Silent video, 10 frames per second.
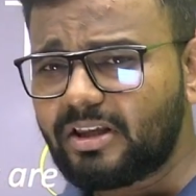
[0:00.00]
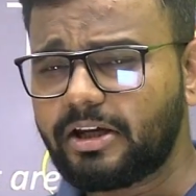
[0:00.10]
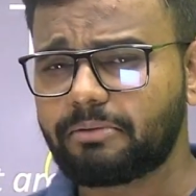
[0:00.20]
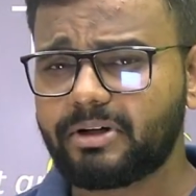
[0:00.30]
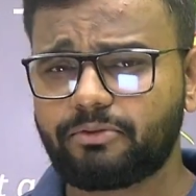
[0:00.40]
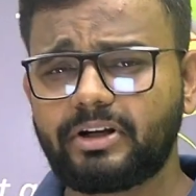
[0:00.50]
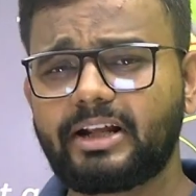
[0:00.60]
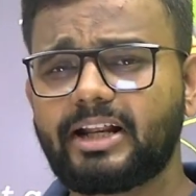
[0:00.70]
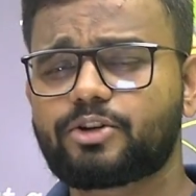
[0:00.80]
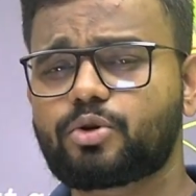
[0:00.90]
in between
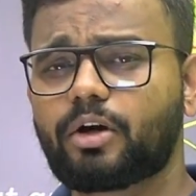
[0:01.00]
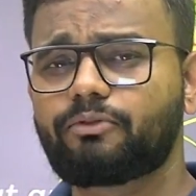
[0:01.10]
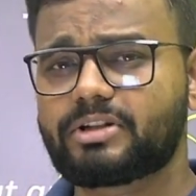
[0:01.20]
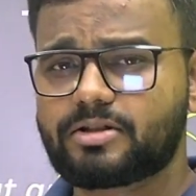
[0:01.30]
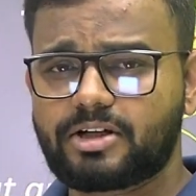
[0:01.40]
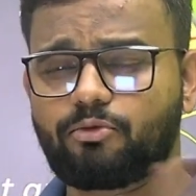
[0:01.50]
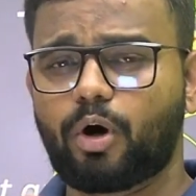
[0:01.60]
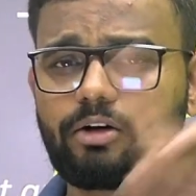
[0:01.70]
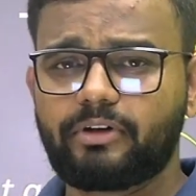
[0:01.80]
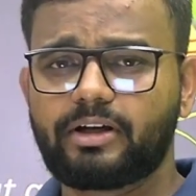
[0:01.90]
electron which is
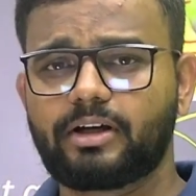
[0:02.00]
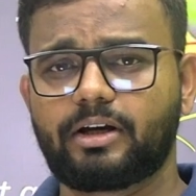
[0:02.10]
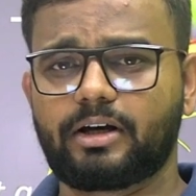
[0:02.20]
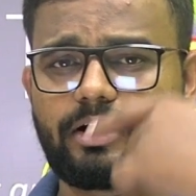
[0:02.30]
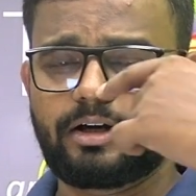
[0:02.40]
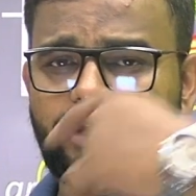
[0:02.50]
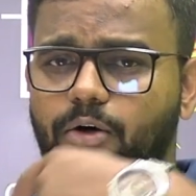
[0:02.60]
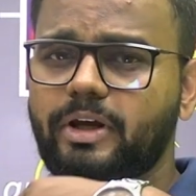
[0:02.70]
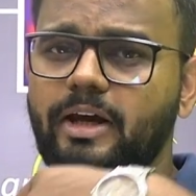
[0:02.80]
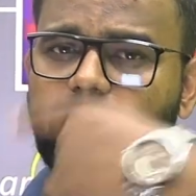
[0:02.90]
revolving
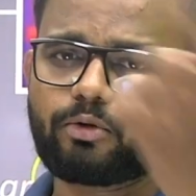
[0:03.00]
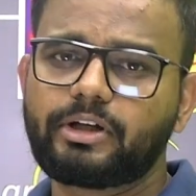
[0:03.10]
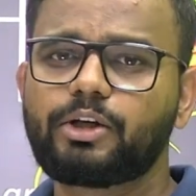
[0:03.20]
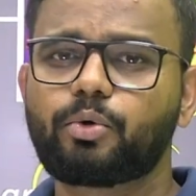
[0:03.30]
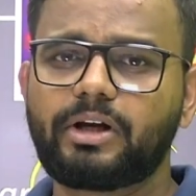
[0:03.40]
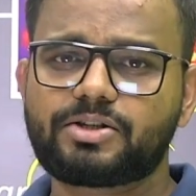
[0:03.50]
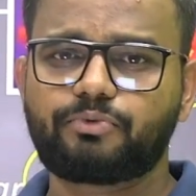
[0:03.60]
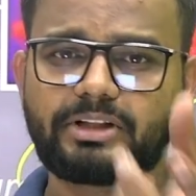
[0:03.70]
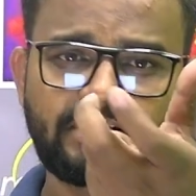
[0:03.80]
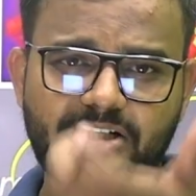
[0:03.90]
okay, around the nucleus
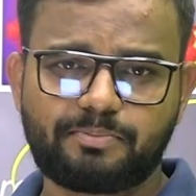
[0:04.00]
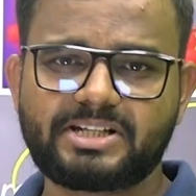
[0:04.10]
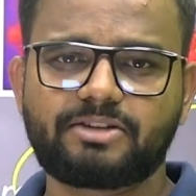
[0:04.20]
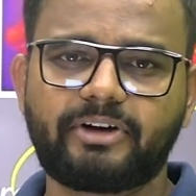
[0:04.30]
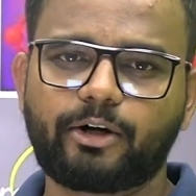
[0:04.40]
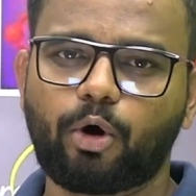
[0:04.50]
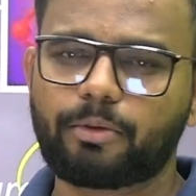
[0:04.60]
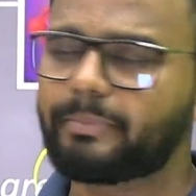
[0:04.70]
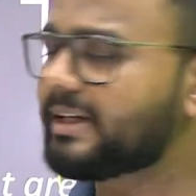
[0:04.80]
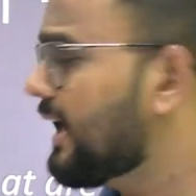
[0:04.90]
within the specified
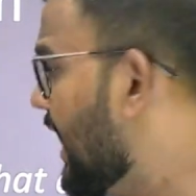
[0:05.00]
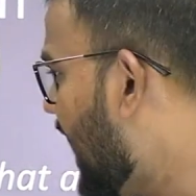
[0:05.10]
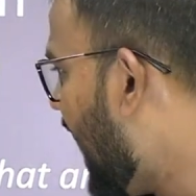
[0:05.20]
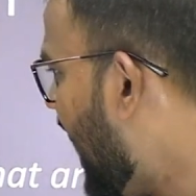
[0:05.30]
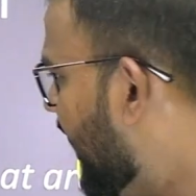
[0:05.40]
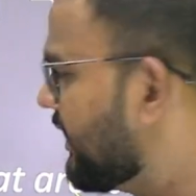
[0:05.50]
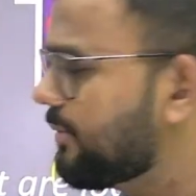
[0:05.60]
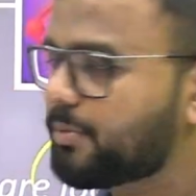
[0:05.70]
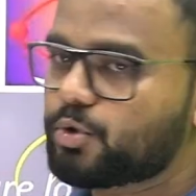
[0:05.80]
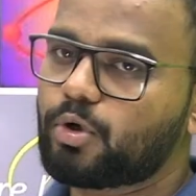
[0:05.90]
orbit and the
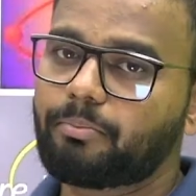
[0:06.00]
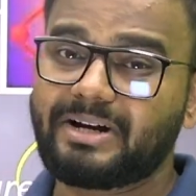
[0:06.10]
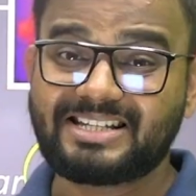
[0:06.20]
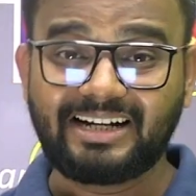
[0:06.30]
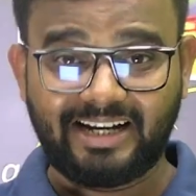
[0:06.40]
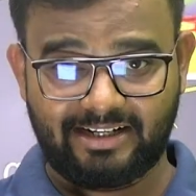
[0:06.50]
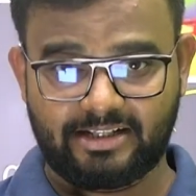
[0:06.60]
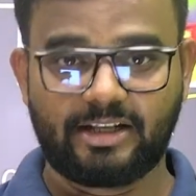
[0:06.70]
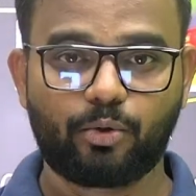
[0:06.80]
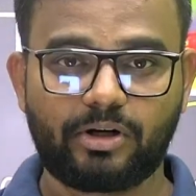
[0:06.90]
proton present in
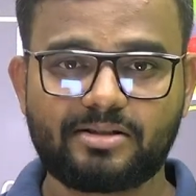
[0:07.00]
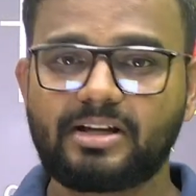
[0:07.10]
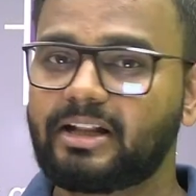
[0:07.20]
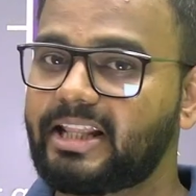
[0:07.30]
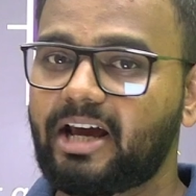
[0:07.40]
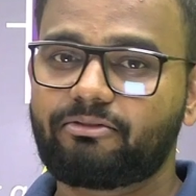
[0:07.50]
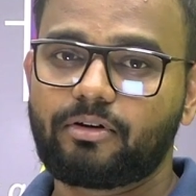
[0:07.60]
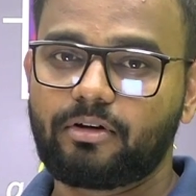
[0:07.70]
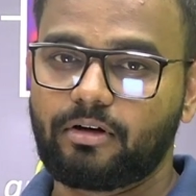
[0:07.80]
the nucleus, they have